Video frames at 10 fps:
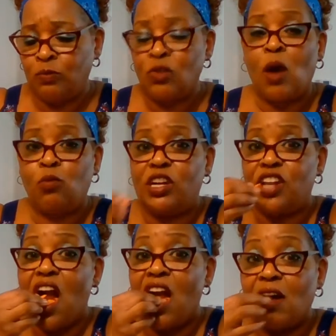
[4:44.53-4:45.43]
I'm
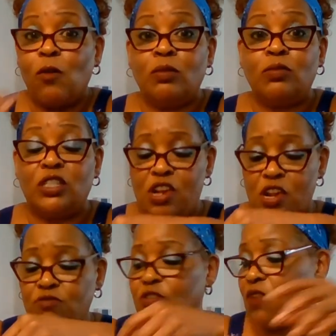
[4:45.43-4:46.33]
ready to
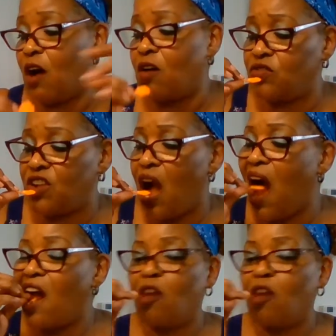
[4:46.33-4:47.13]
eat this doggone sandwich.